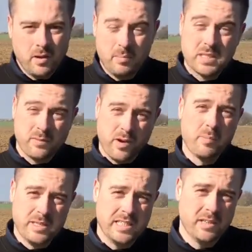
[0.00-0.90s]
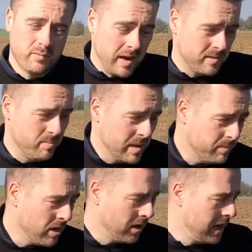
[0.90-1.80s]
Mr. Farmer did in fact
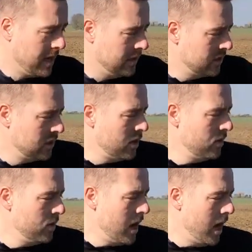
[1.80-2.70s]
beep. Okay, so